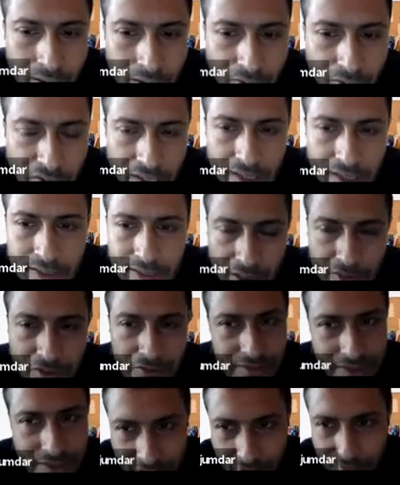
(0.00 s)
Well, now
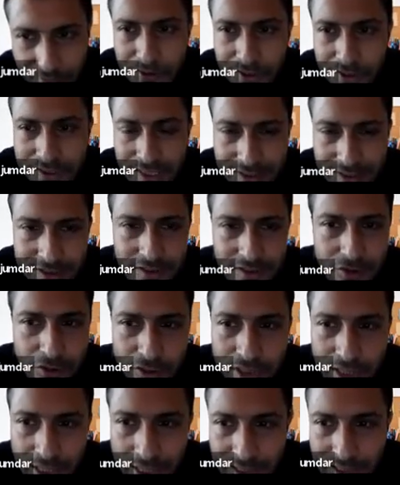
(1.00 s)
this of course doesn't
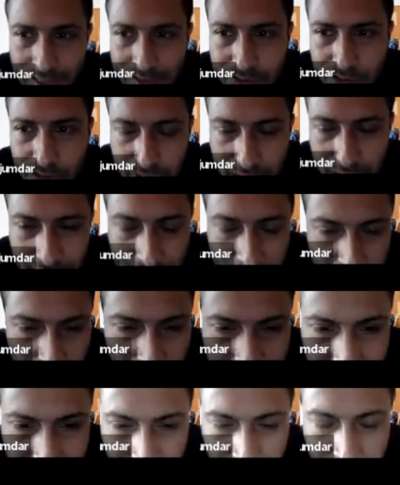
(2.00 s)
look like a social
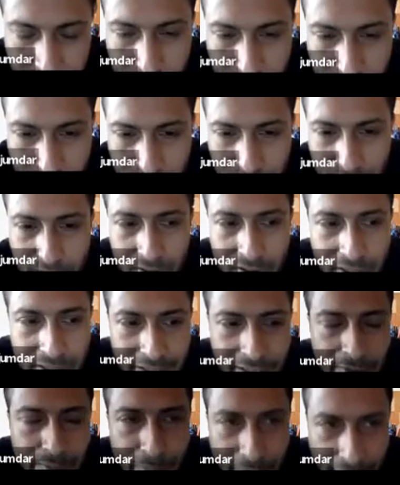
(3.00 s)
network graph.
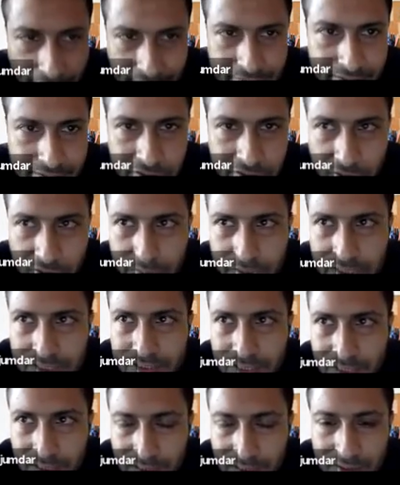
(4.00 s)
In practice,
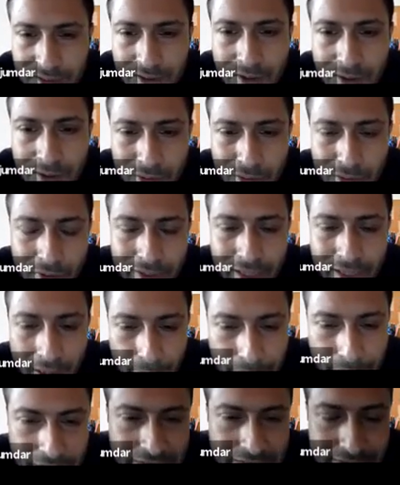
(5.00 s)
obviously, what
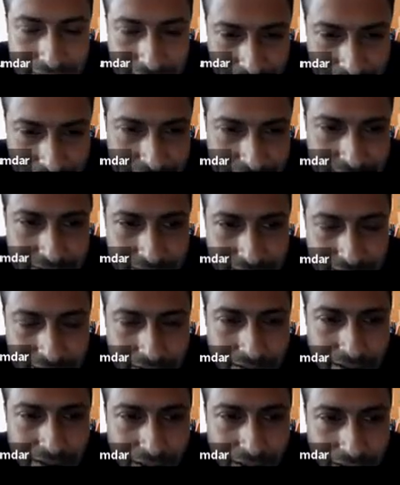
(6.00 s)
happens is
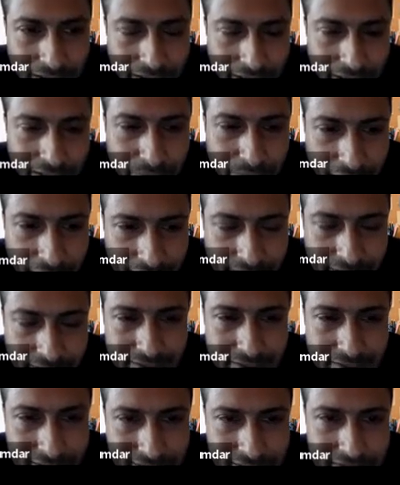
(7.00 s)
in
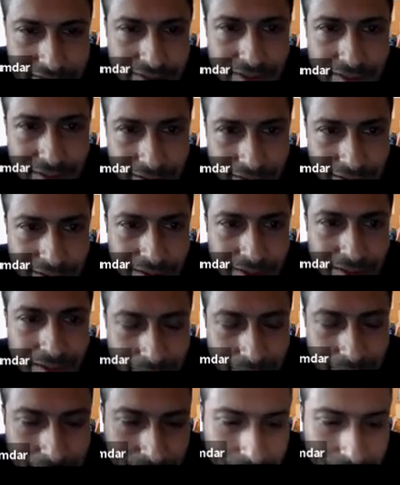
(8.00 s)
practice, well,